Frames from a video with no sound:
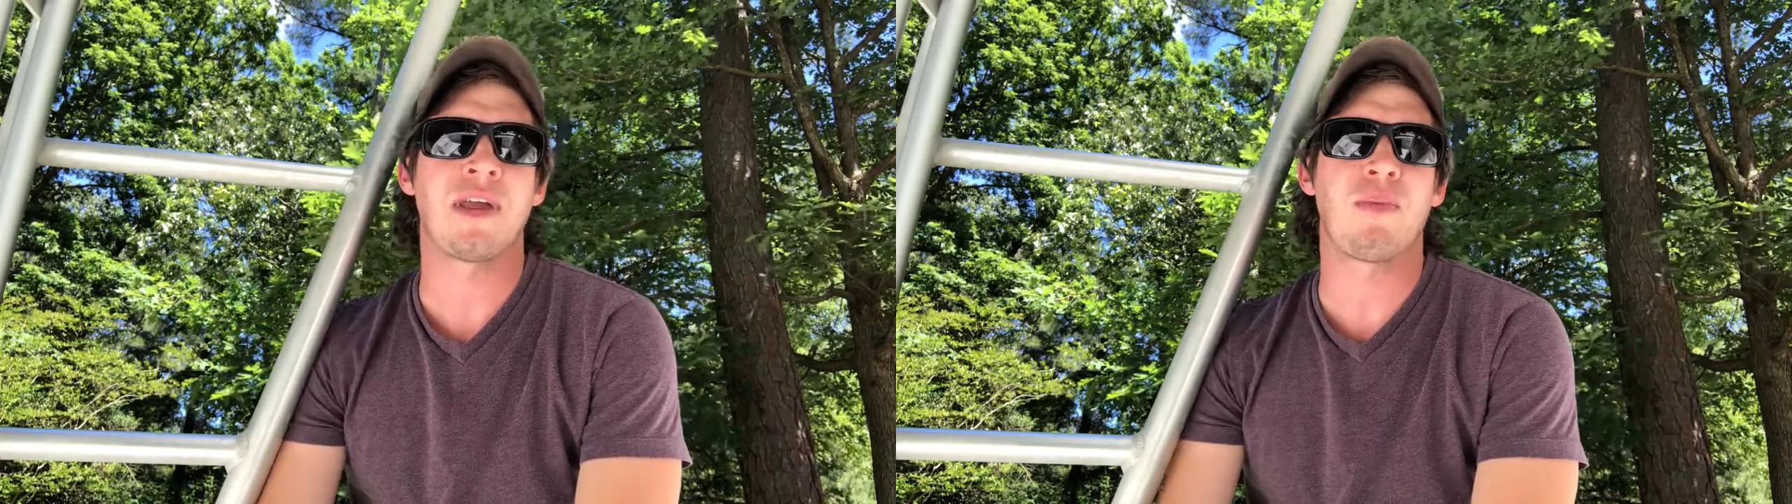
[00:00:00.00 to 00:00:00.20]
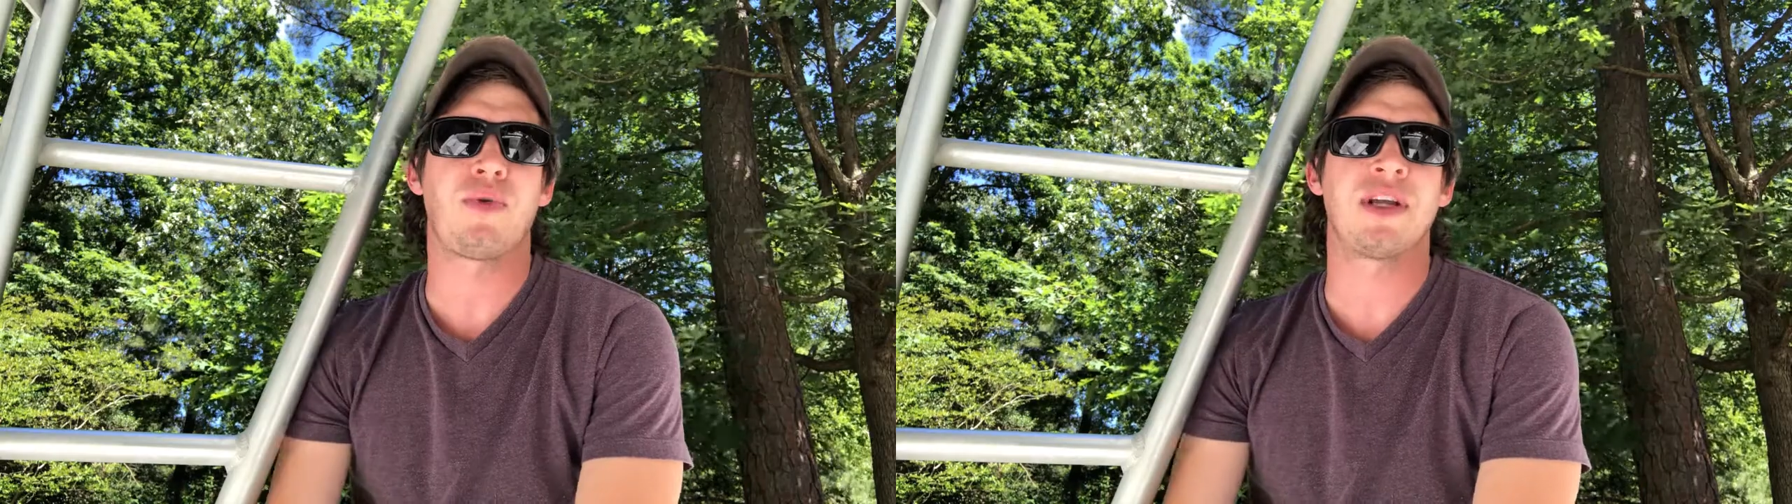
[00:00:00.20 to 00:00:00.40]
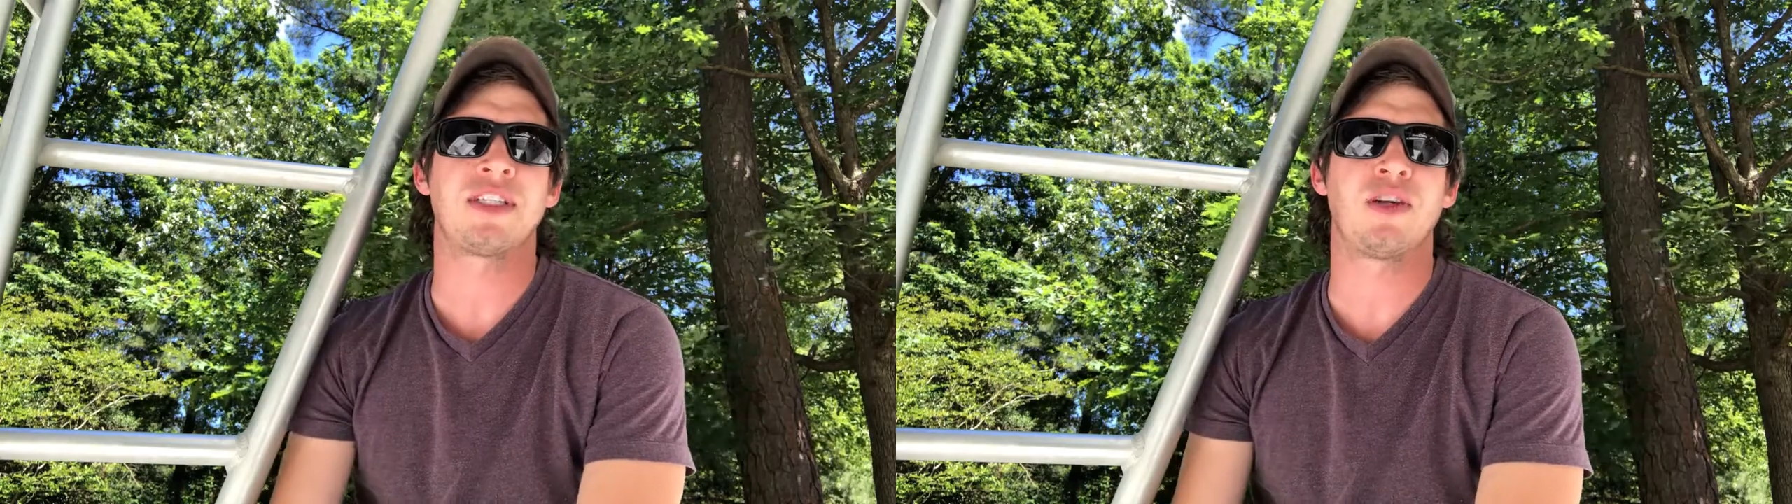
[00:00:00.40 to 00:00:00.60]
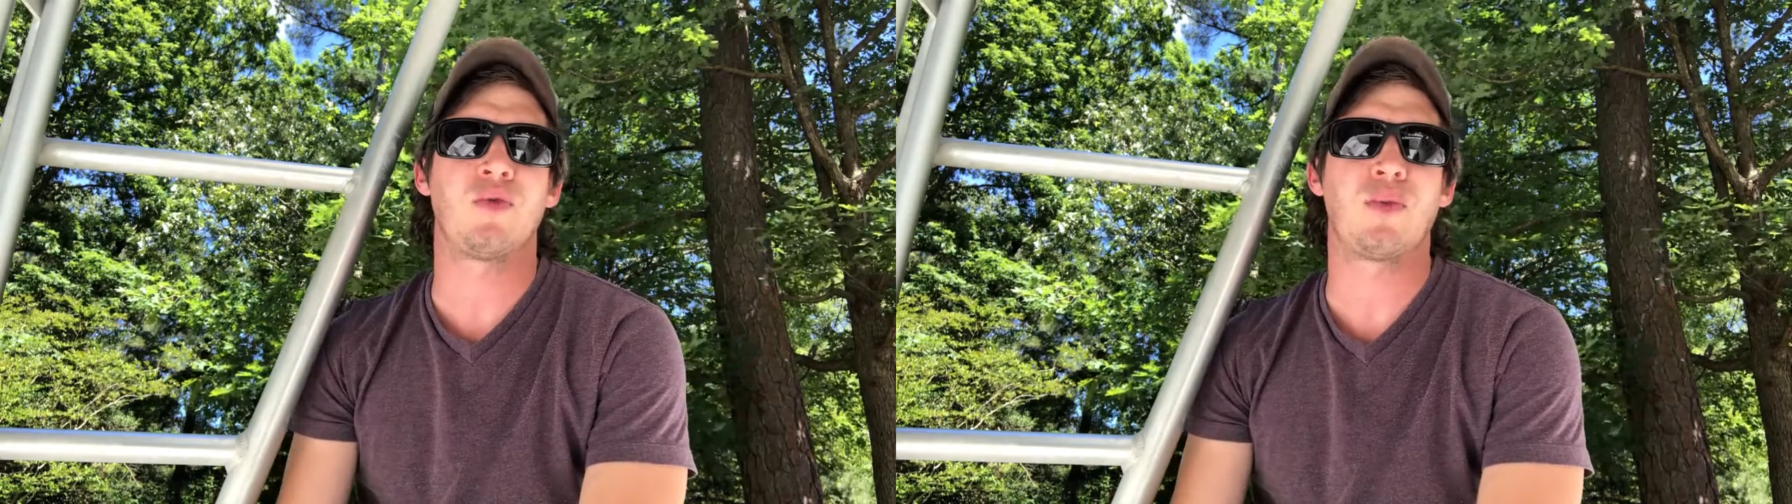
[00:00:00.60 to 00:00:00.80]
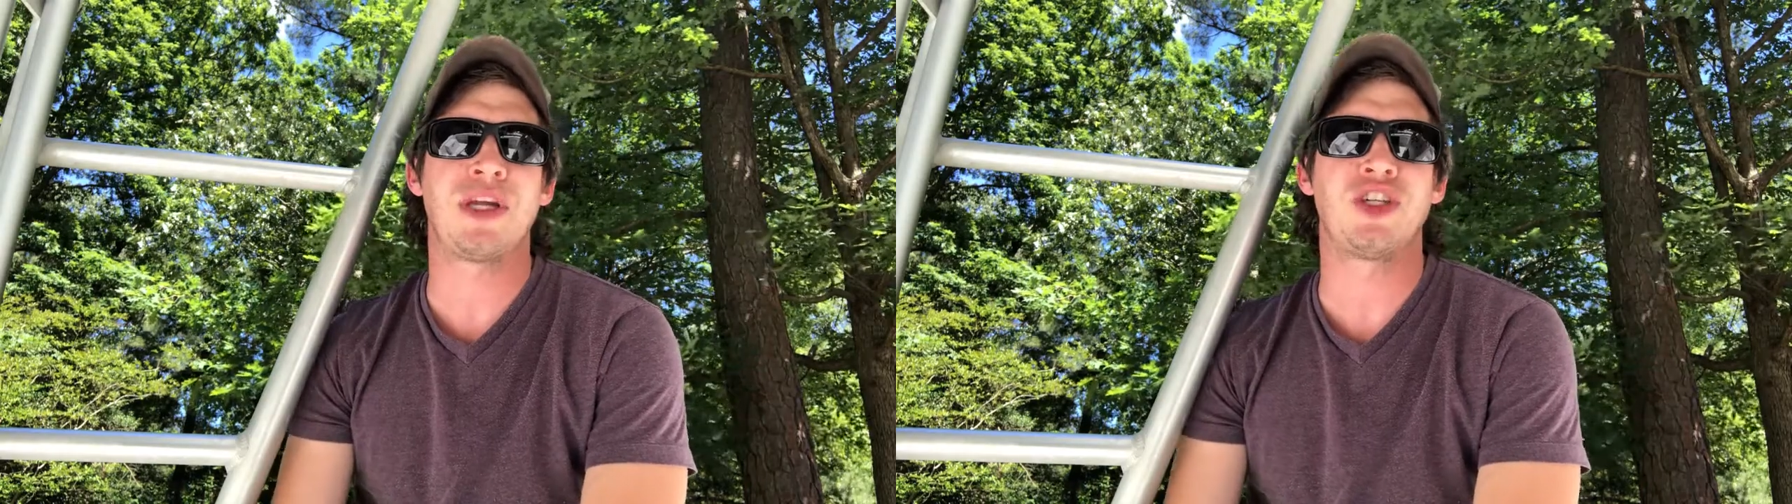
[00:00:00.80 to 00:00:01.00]
that
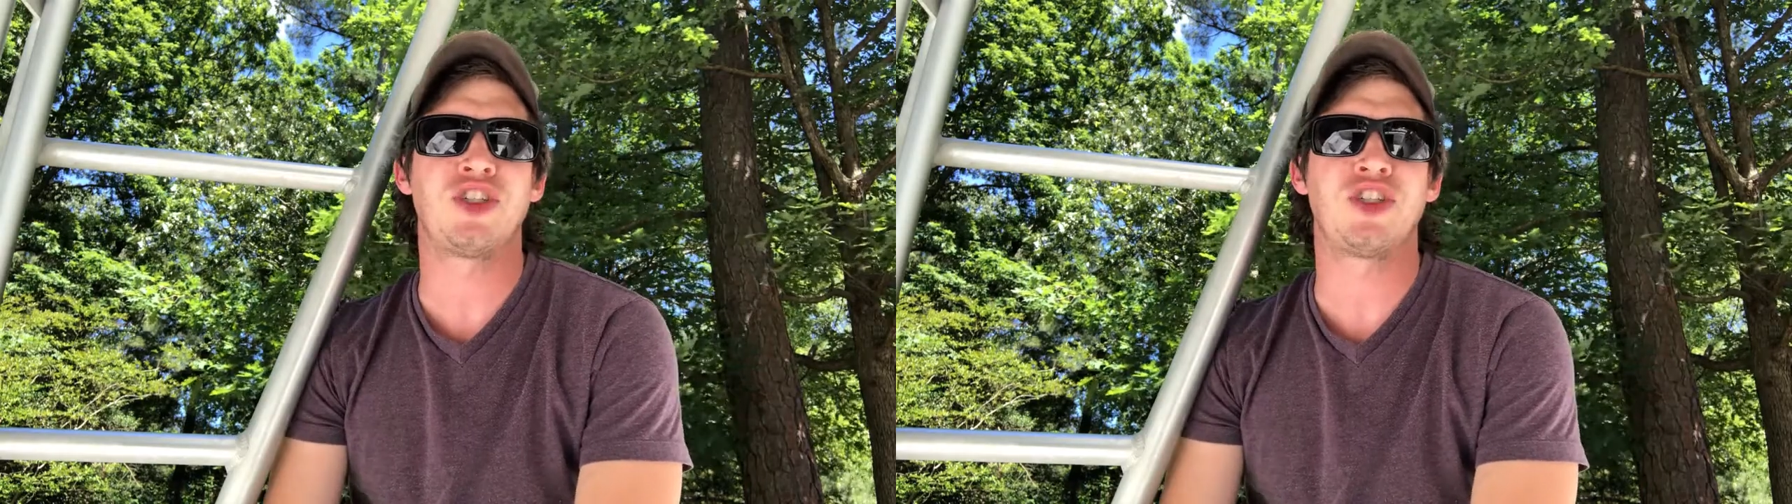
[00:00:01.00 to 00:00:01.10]
president would be